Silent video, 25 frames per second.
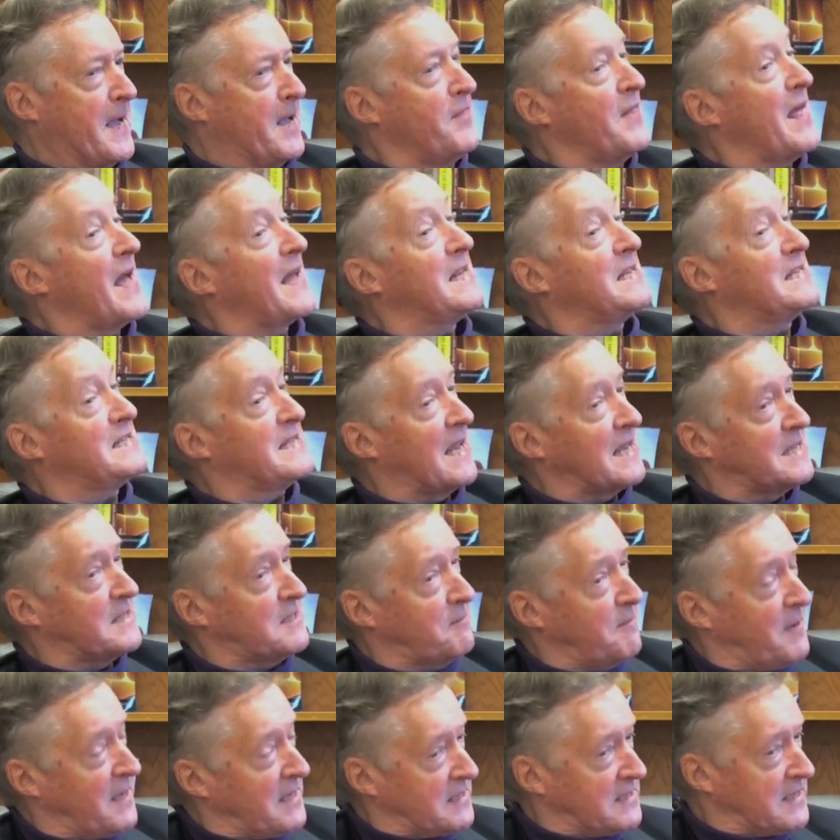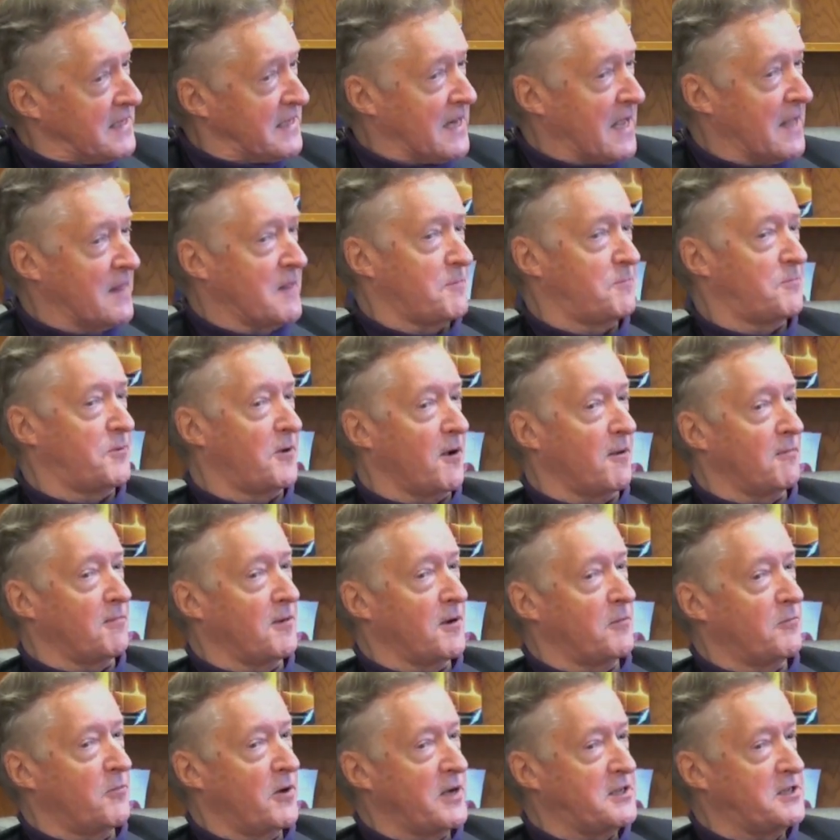And that exacerbates another
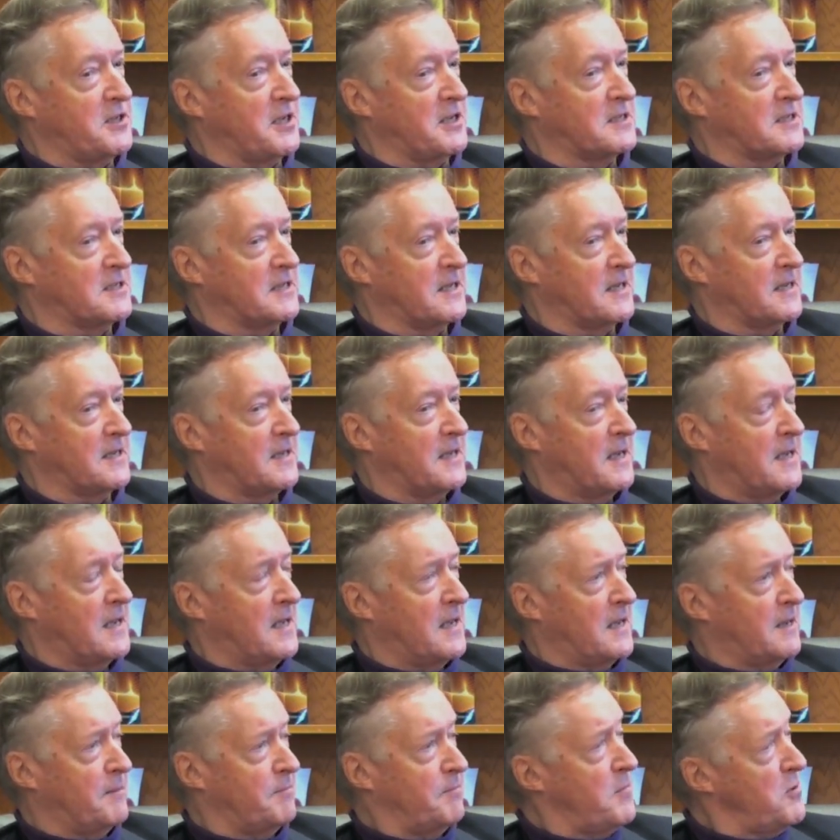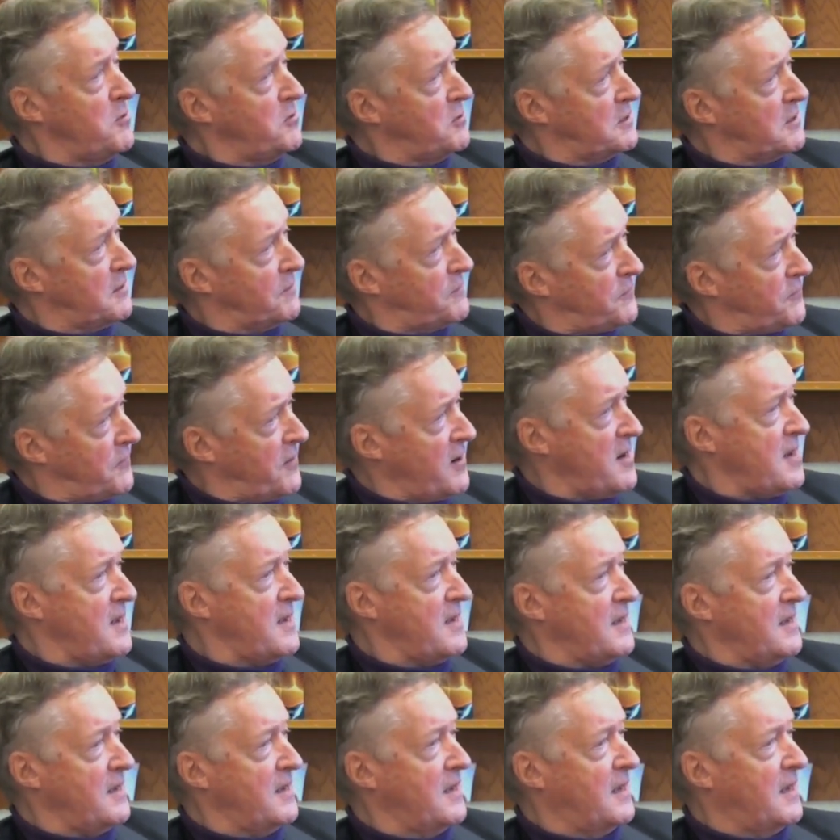problem, which is that MOOCs are
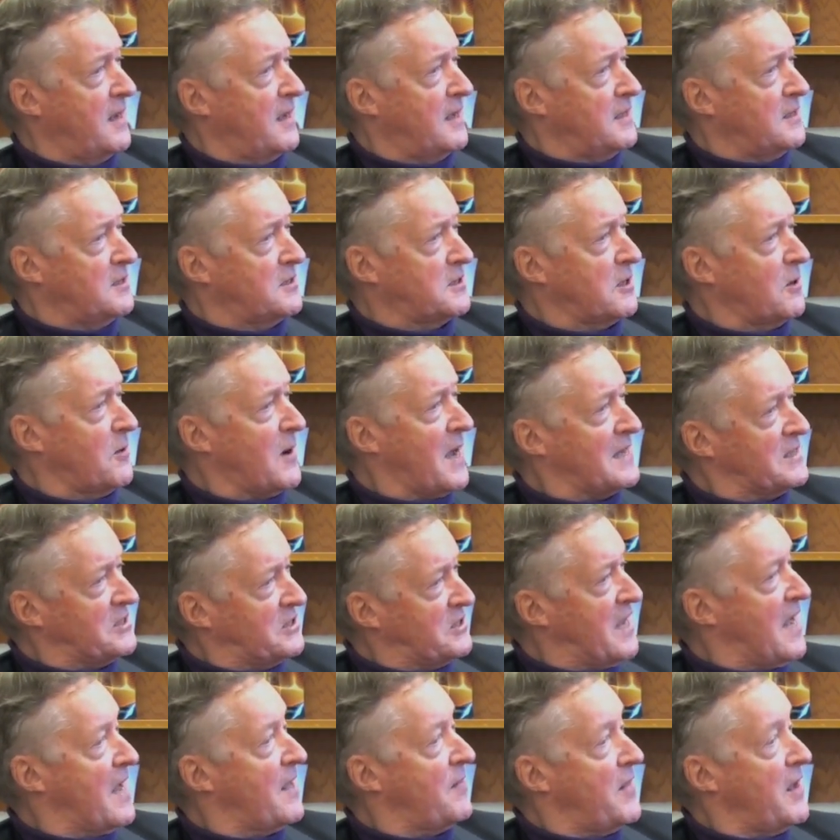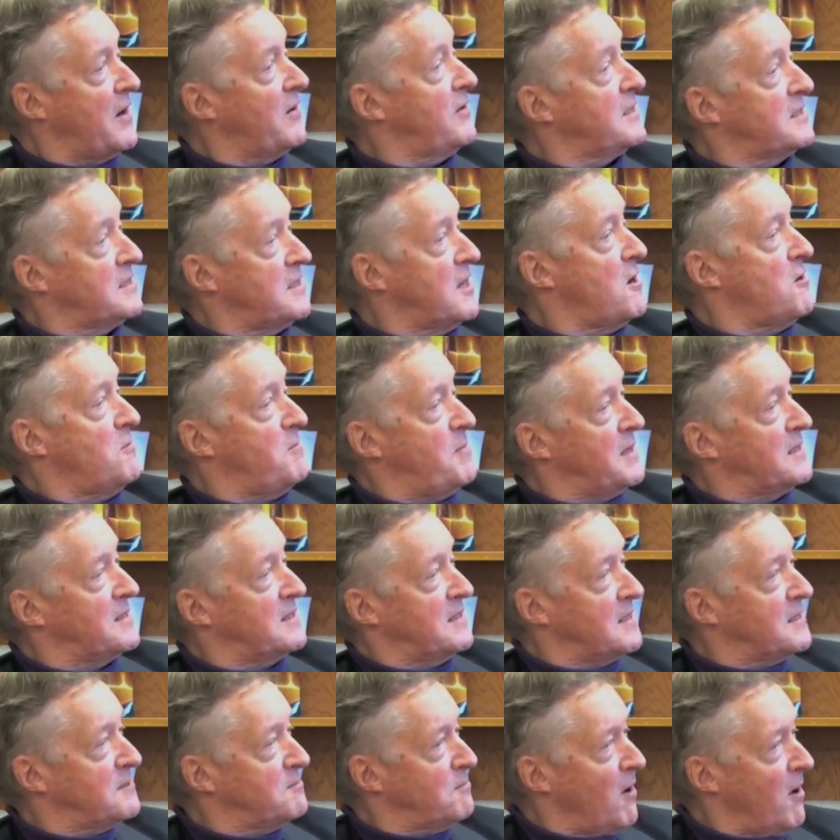free, so as yet there is no
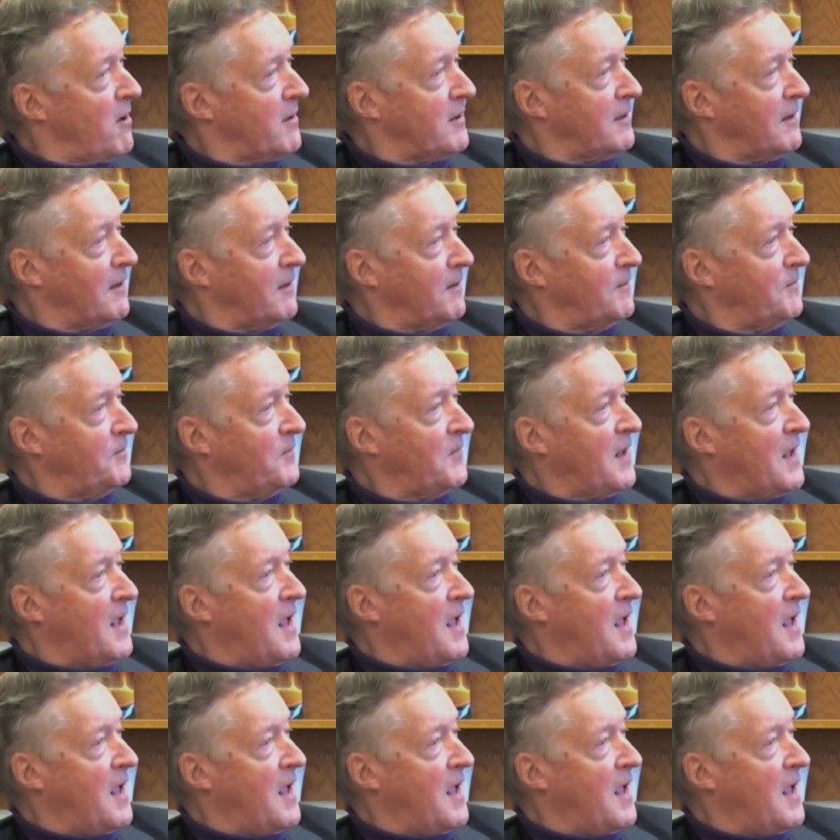business model.